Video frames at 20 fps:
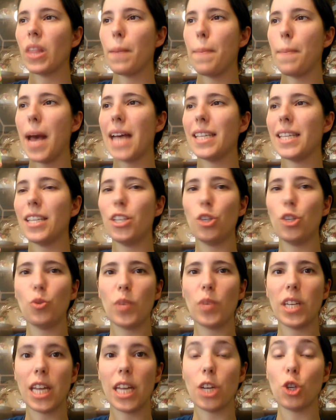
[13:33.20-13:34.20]
Passages
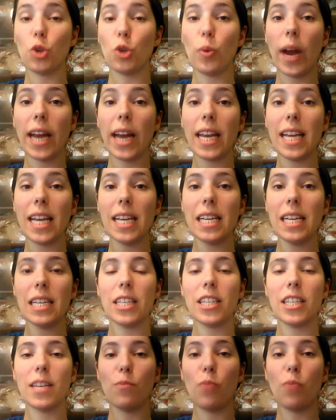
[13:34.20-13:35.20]
with nature writing
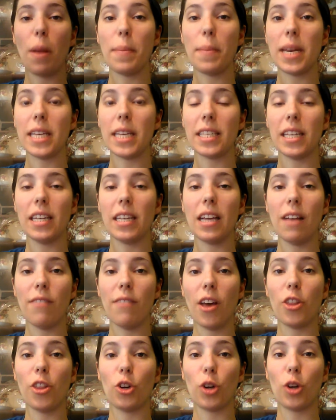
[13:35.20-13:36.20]
seem reminiscent of
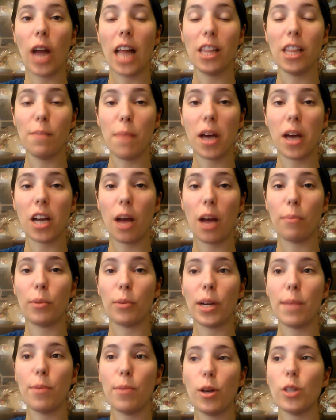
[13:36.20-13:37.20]
other L.M.
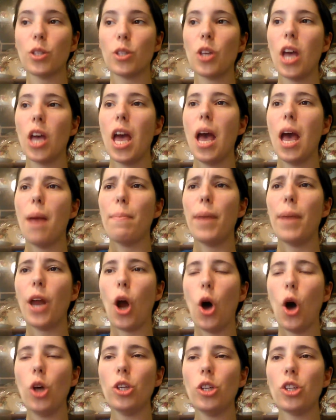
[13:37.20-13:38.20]
Montgomery books, but
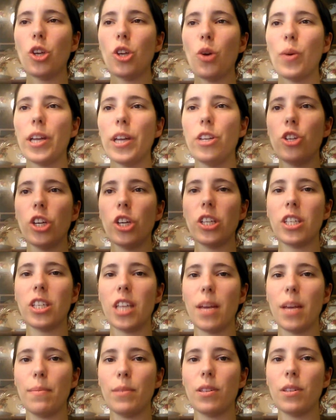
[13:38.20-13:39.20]
also it just
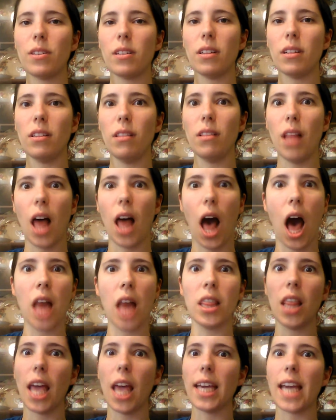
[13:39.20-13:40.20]
seems
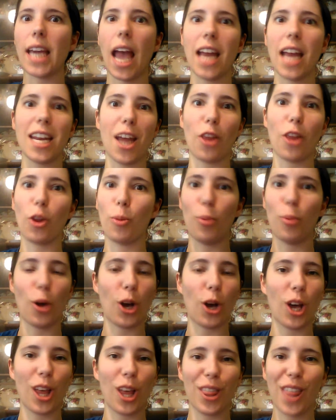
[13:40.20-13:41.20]
unlike any other
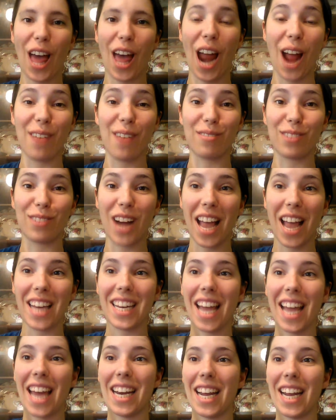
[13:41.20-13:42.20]
book that I've read,
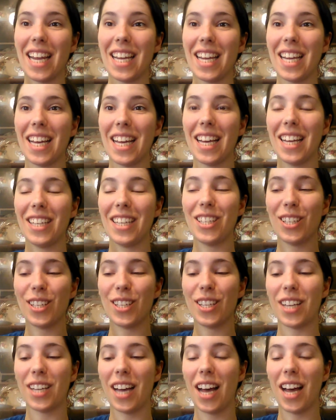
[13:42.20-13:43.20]
and I
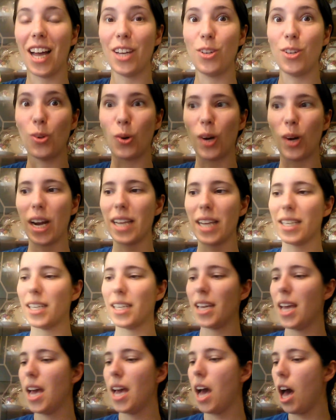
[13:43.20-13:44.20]
just adore it.
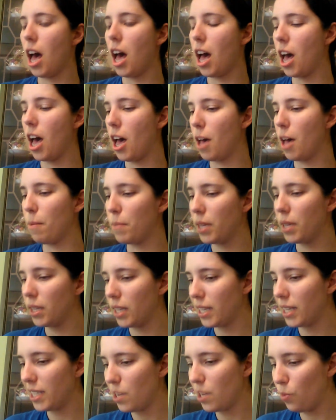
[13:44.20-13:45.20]
Um,
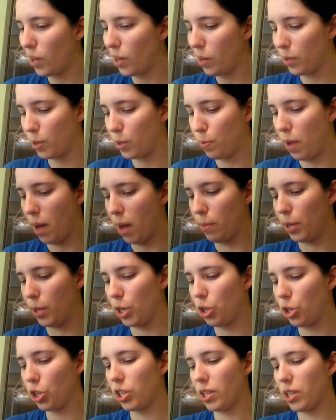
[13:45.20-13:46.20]
let's see when it was
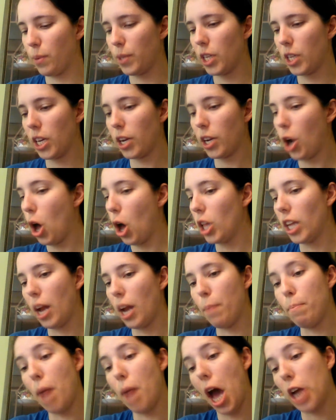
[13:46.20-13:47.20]
published because I was going to call it a
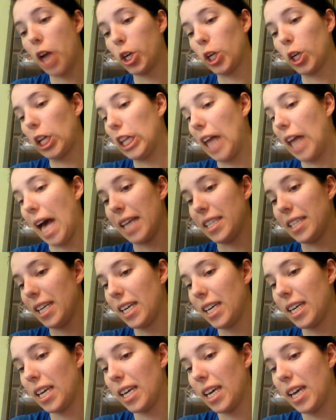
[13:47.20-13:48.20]
modern
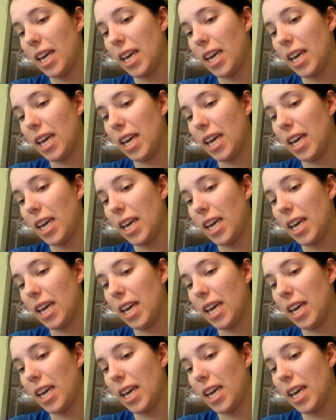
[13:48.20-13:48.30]
classic,